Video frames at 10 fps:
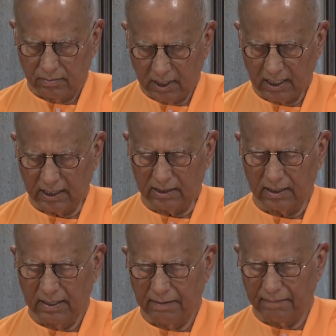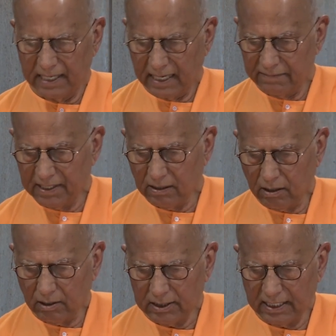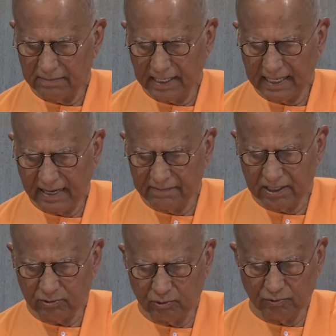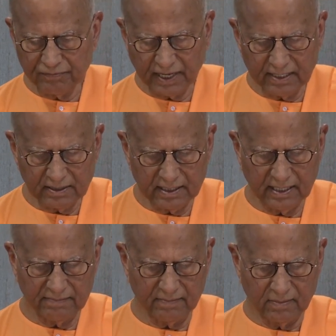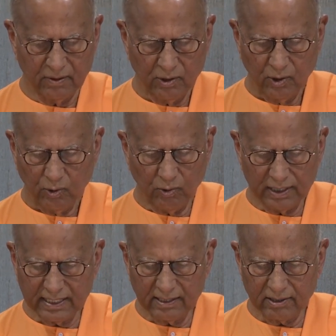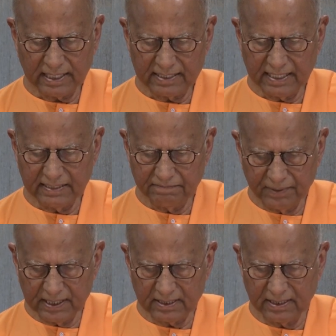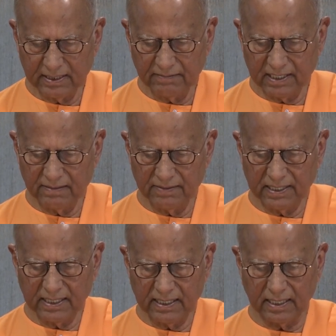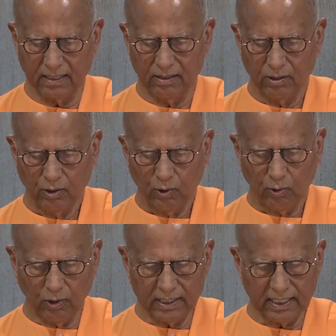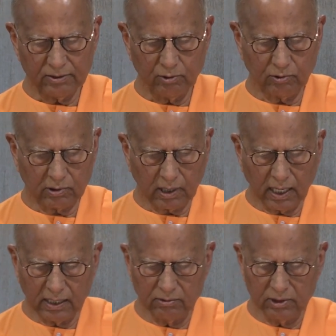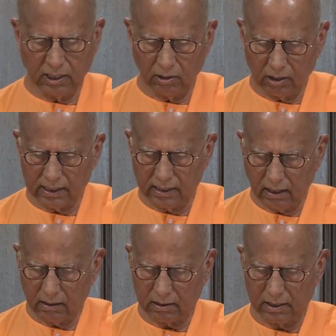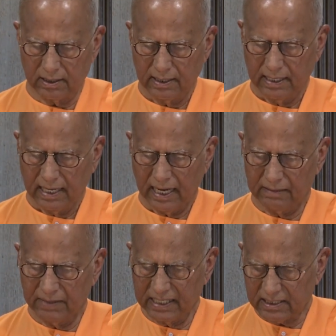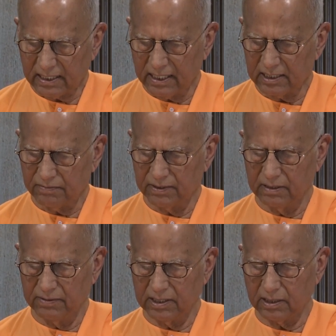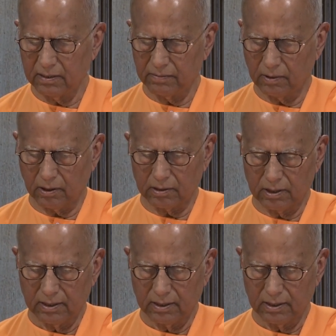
Maharaj. By loving God and by having true faith in Him, one cannot attain peace in the very beginning. One has to cry with a longing heart and be restless for the vision of God.